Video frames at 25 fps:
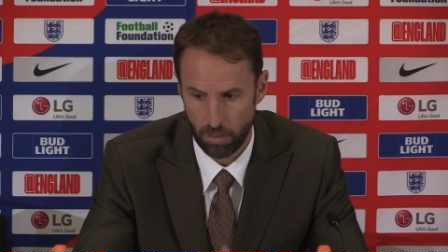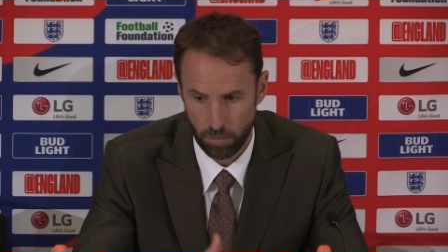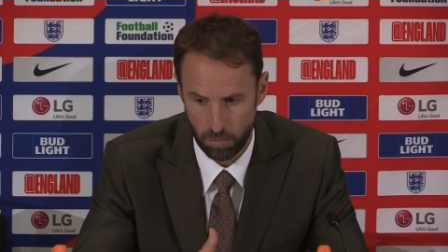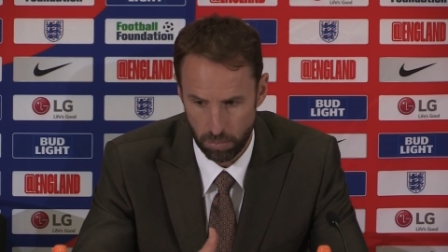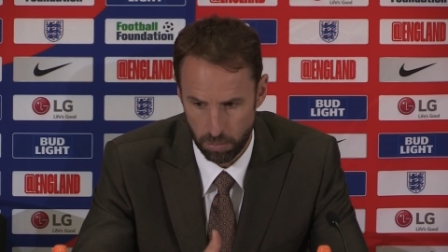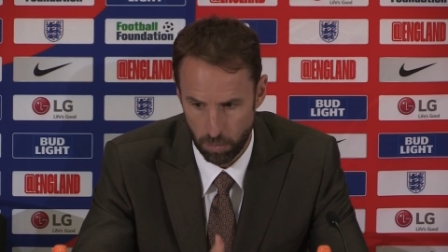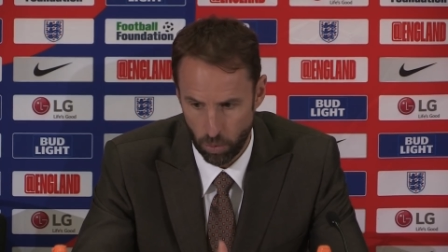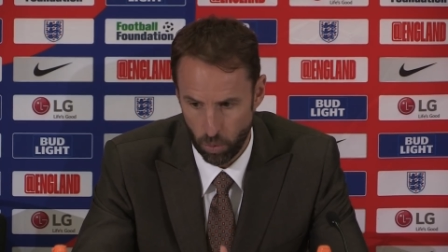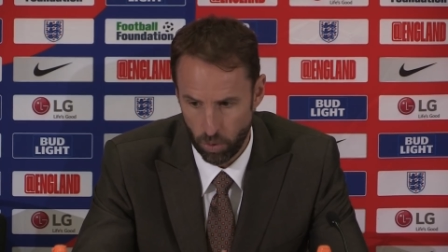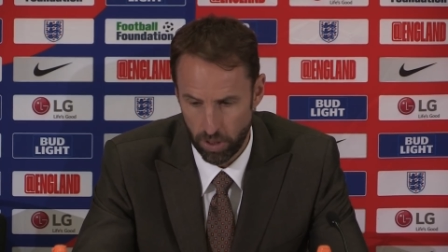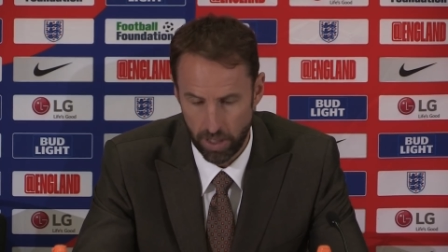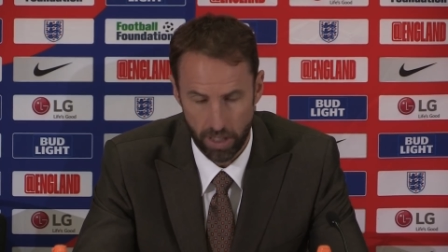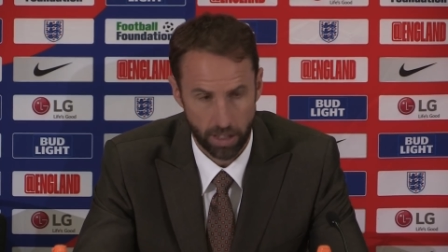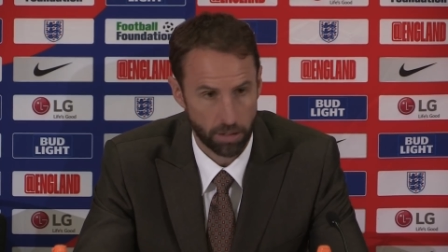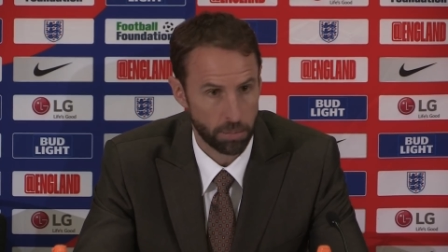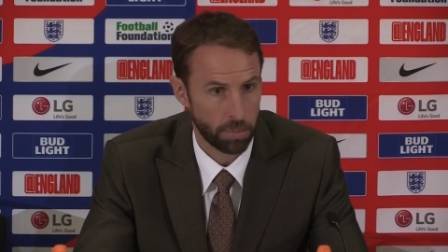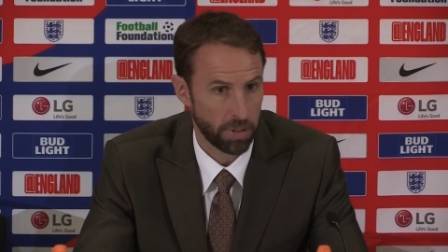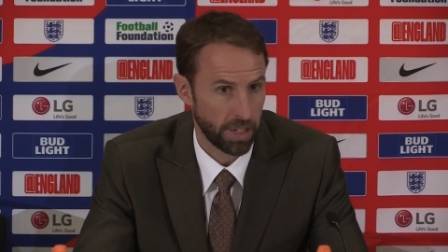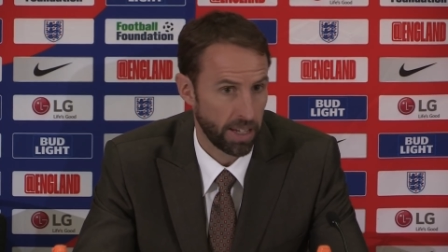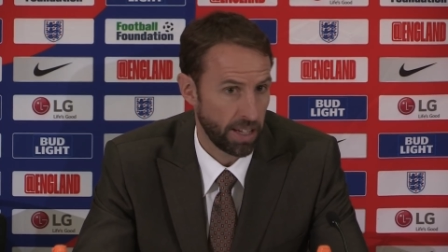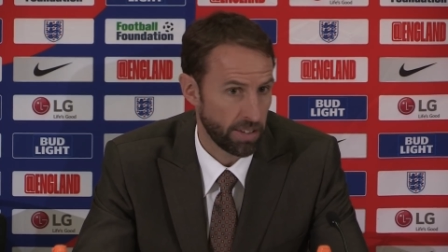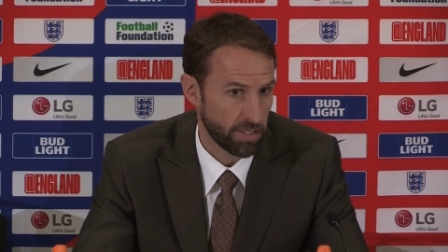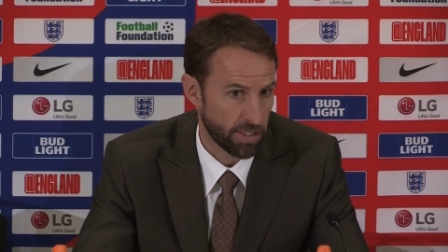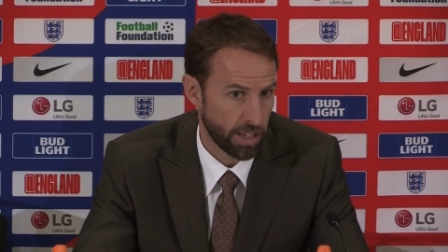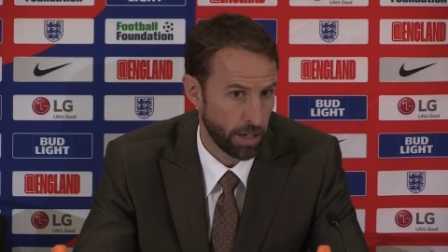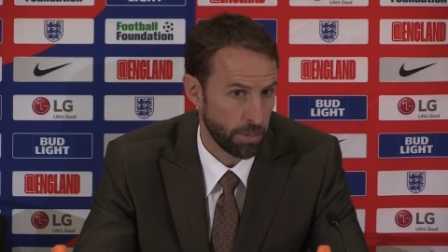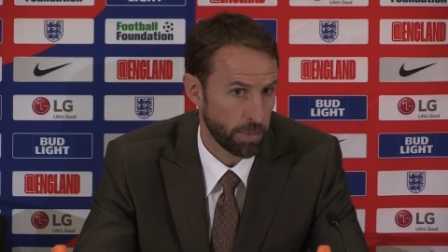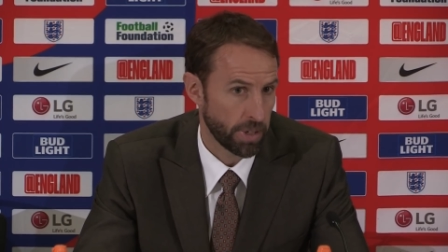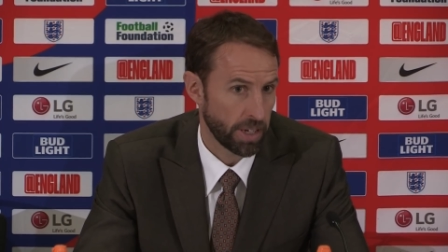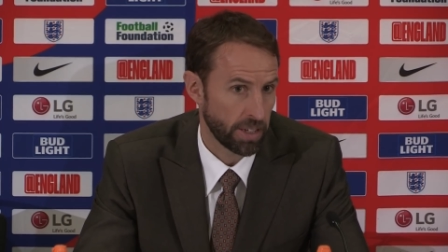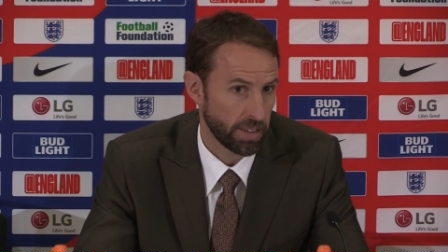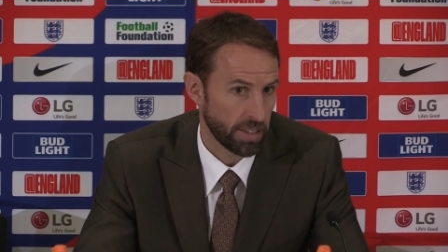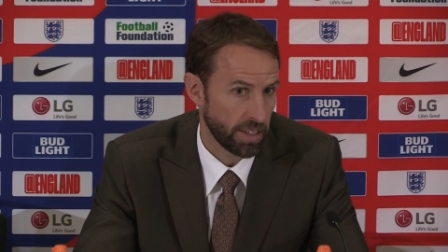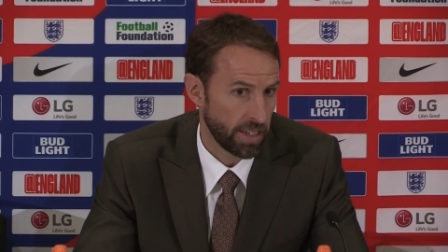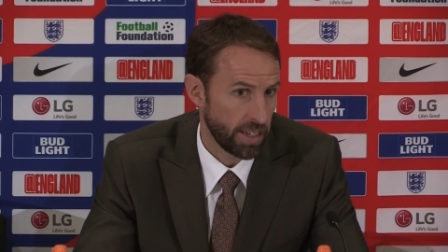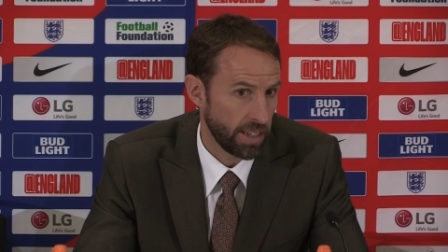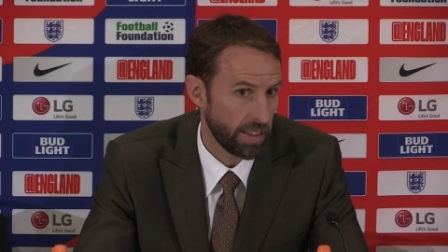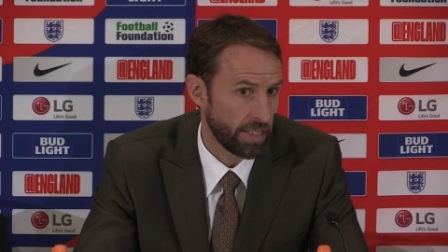more young players coming
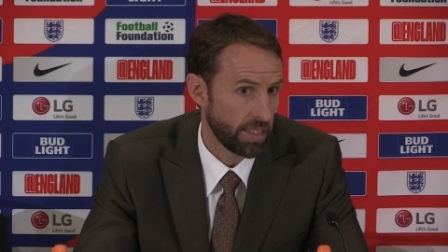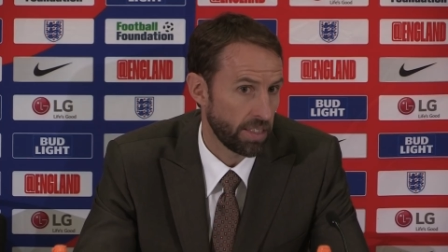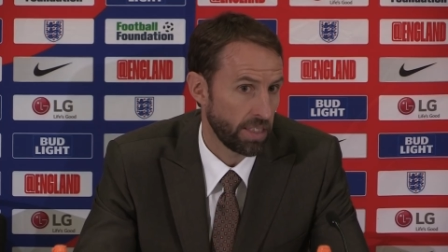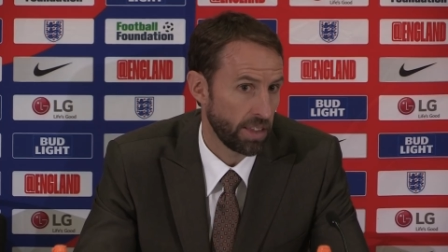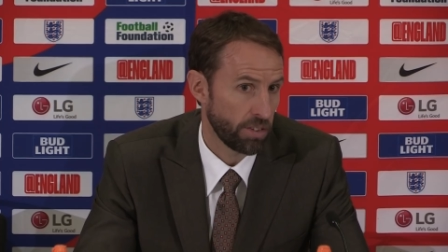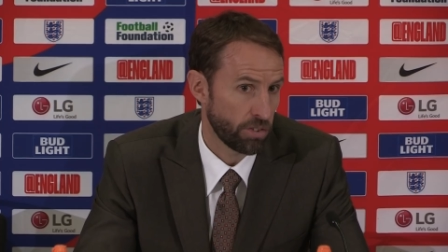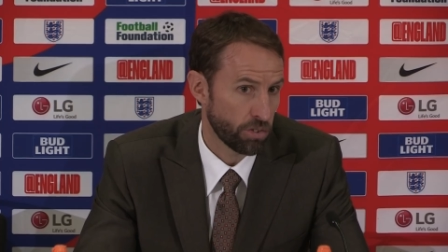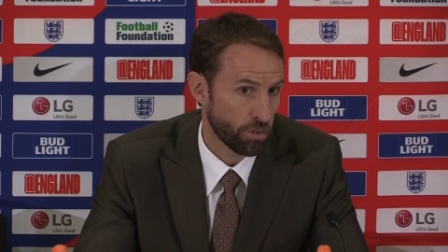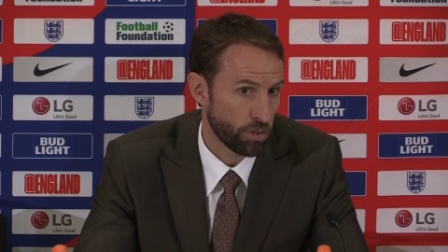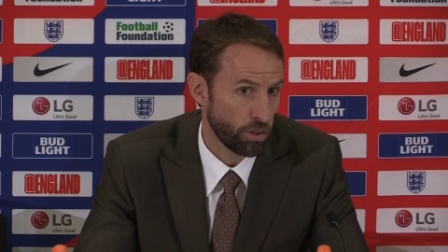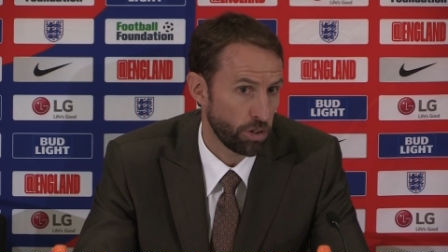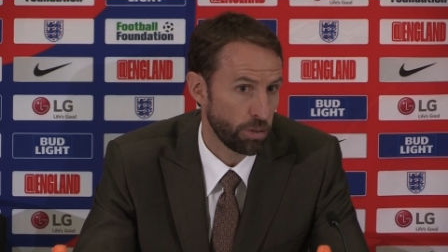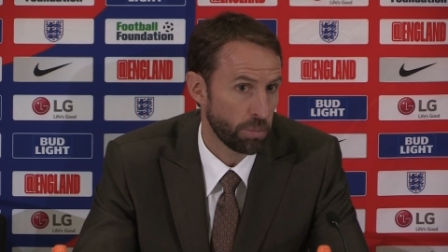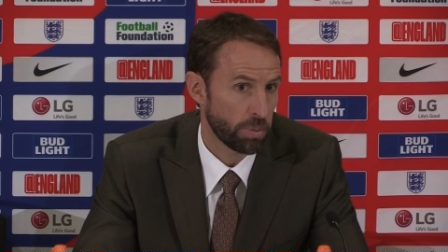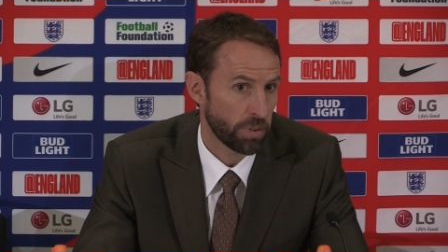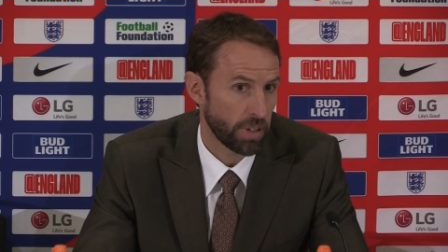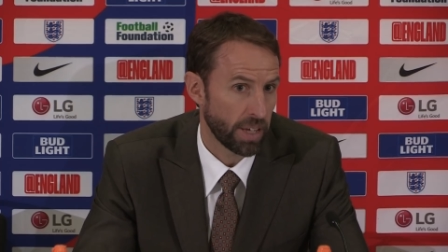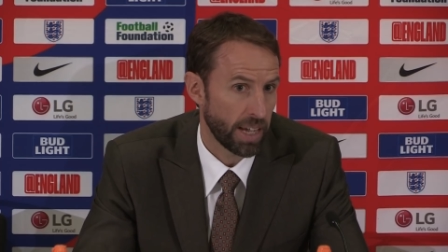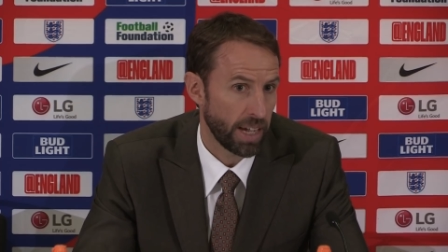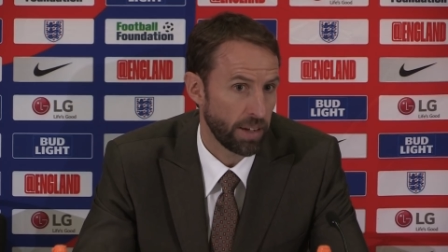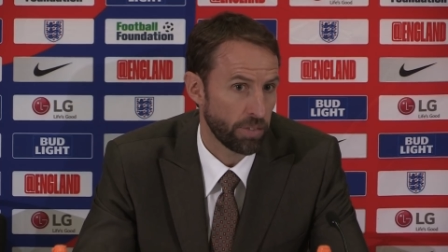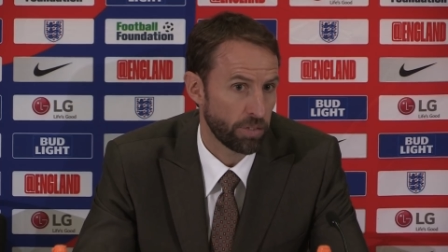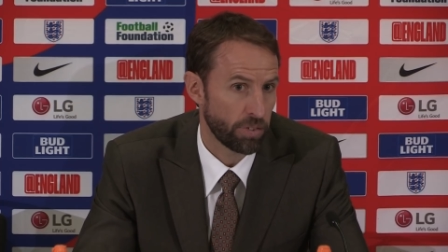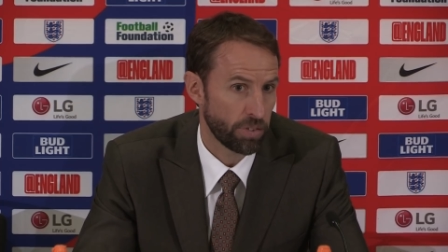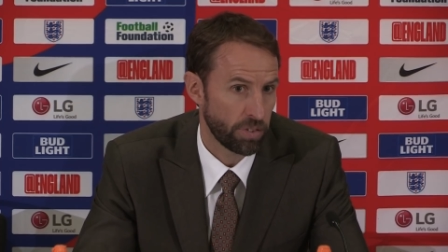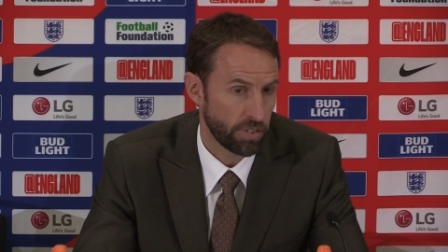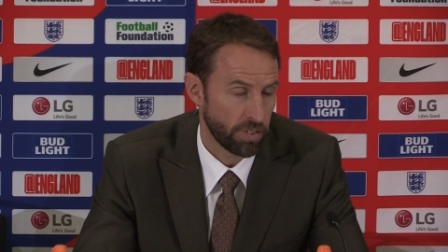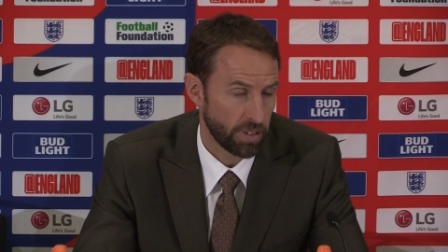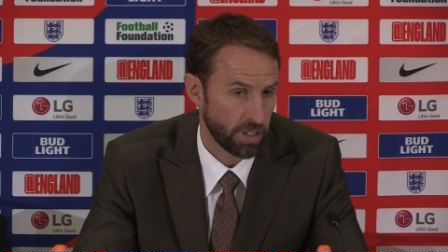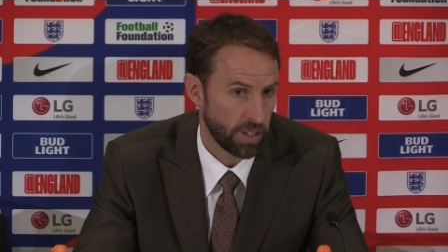underneath this group that have